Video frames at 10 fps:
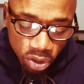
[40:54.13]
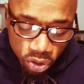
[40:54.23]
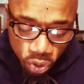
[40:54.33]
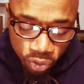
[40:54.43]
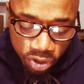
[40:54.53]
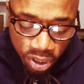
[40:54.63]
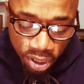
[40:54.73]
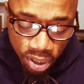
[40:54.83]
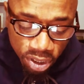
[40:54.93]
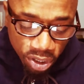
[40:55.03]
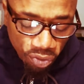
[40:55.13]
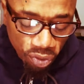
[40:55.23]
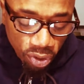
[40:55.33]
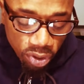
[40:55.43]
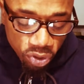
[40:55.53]
soothsayer,
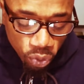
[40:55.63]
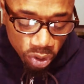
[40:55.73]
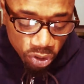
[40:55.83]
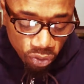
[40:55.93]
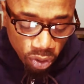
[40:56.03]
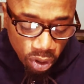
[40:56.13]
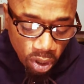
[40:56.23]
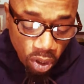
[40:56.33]
diviner, sorcerer,